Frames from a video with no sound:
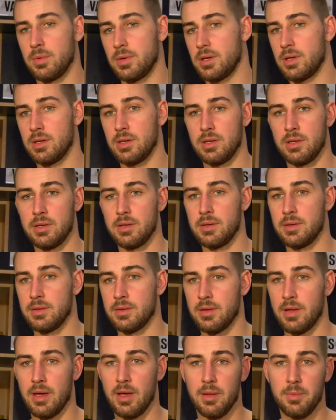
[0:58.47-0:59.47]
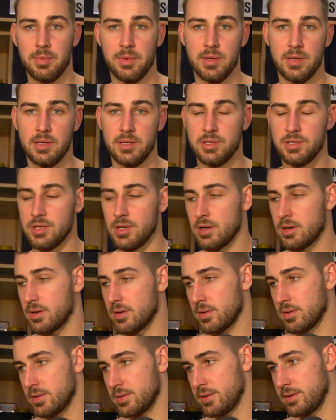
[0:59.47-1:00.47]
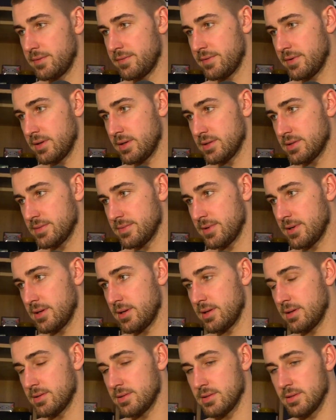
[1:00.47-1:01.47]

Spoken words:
We helping each other on defensive end.